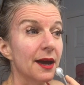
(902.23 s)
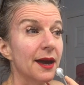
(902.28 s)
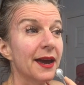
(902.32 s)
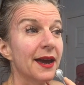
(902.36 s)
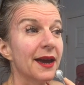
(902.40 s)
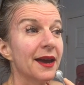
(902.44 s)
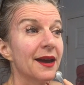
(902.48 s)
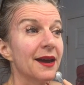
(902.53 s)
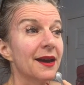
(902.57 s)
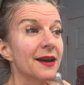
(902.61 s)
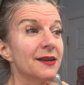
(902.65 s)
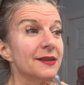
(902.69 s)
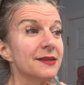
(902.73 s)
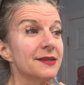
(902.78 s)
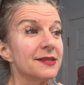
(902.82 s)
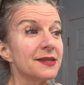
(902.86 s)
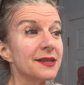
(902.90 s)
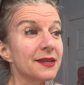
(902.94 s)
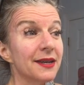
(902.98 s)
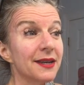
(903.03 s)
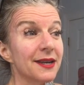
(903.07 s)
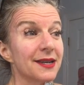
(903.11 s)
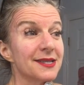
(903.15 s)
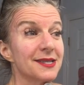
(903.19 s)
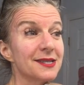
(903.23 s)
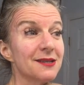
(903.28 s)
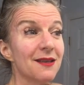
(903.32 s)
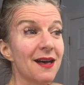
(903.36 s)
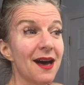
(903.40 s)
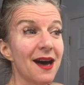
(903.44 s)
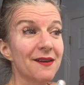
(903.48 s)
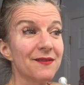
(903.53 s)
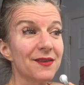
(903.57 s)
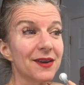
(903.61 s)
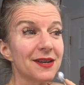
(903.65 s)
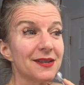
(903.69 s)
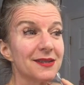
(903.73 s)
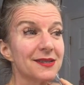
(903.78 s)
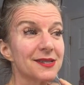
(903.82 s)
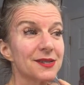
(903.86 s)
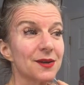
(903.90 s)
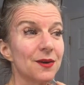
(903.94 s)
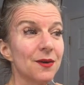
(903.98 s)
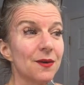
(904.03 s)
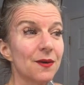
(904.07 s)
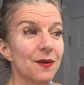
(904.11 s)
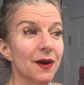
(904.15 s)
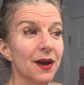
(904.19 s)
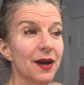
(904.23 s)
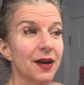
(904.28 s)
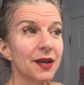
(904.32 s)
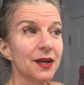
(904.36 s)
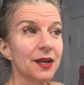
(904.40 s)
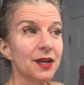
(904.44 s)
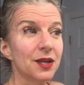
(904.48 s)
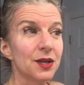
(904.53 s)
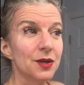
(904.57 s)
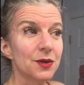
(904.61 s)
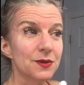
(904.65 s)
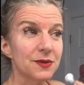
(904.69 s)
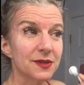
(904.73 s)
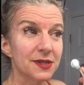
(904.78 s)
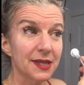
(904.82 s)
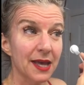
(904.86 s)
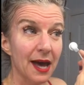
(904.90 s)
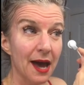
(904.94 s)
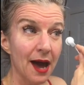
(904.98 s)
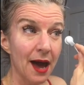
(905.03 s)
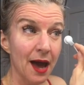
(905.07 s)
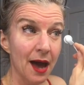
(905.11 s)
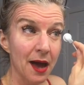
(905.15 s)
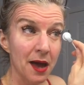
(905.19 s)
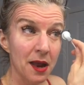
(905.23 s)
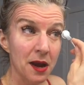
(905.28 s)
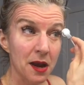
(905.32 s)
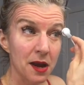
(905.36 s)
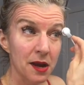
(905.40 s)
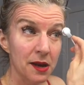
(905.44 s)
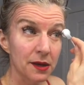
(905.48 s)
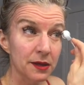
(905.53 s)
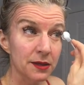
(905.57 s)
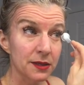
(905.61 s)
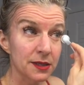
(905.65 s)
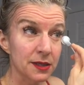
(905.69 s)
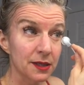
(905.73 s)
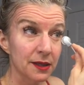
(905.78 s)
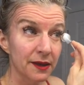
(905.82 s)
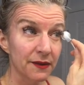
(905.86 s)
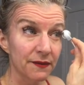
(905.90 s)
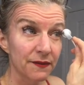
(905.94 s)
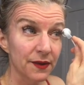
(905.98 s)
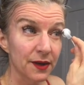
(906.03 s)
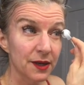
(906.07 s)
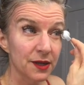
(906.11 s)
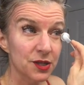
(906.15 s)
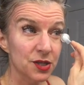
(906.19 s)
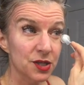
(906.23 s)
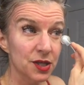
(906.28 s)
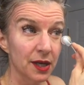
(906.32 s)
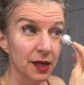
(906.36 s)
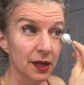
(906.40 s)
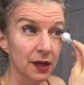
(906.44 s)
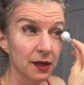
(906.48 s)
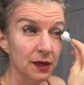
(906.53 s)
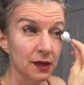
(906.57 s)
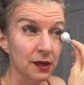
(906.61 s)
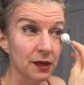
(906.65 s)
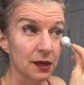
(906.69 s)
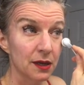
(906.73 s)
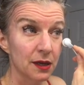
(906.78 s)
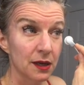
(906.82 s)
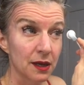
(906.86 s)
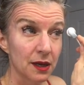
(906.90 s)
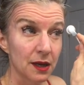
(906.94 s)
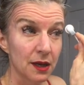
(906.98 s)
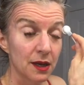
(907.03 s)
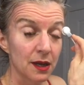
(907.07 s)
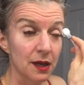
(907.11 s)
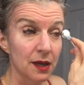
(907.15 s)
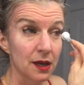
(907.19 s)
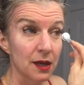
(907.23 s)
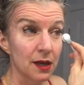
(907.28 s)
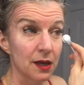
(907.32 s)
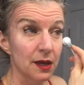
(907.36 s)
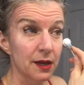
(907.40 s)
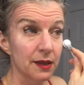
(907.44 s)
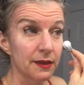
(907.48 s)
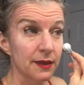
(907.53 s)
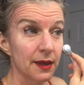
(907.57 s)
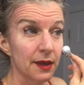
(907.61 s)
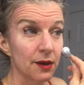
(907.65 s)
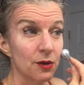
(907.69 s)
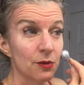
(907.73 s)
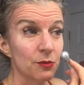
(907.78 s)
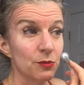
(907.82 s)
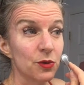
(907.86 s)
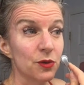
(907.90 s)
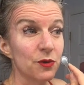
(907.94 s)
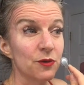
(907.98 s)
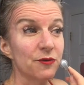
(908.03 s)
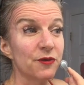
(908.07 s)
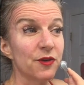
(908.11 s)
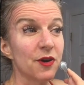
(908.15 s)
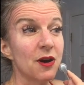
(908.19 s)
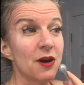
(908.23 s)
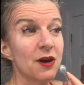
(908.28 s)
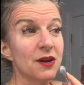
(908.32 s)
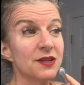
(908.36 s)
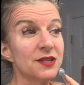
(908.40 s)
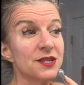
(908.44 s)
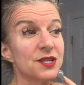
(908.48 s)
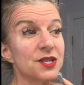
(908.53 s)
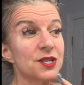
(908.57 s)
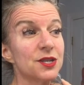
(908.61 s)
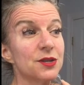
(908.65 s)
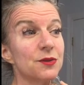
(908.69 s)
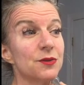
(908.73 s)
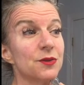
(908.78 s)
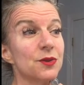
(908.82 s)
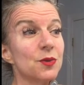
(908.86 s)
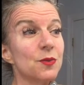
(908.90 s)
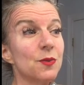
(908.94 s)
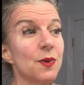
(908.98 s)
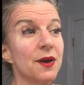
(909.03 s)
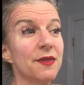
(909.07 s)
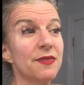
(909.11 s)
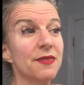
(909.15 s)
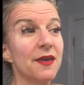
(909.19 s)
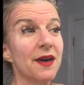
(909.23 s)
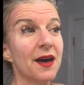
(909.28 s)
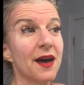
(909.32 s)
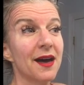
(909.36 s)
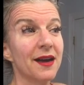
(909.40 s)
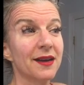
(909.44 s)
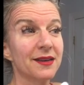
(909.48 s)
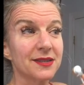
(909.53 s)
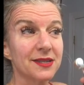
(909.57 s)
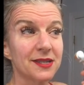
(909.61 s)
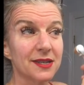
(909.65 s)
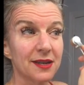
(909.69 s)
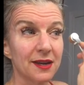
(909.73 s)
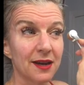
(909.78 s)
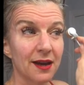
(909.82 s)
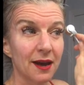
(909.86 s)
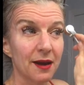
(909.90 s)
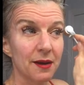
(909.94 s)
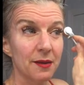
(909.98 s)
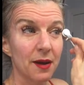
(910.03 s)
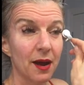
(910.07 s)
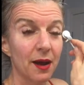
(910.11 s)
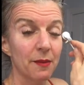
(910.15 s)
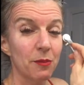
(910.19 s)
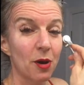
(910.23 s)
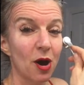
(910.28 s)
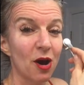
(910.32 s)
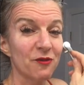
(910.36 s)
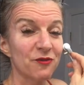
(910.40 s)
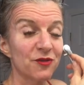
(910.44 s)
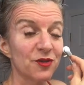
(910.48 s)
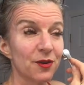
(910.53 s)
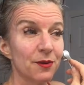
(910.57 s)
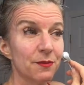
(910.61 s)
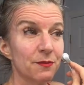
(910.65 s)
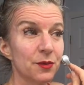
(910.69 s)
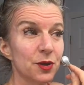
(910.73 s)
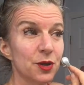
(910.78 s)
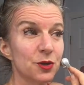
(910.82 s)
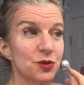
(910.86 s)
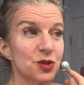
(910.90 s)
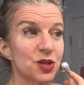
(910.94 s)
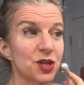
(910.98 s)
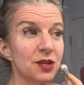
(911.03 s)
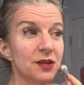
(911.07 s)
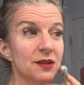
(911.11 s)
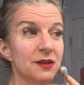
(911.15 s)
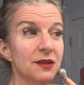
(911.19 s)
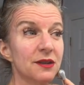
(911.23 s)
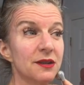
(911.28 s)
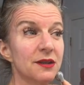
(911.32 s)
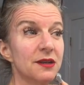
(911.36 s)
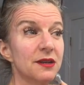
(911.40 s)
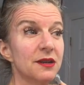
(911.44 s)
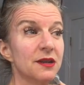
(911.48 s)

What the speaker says: And I still have it. So I'm going to use that until I finish it. And then I'll move on to the one that I bought from Nutrition.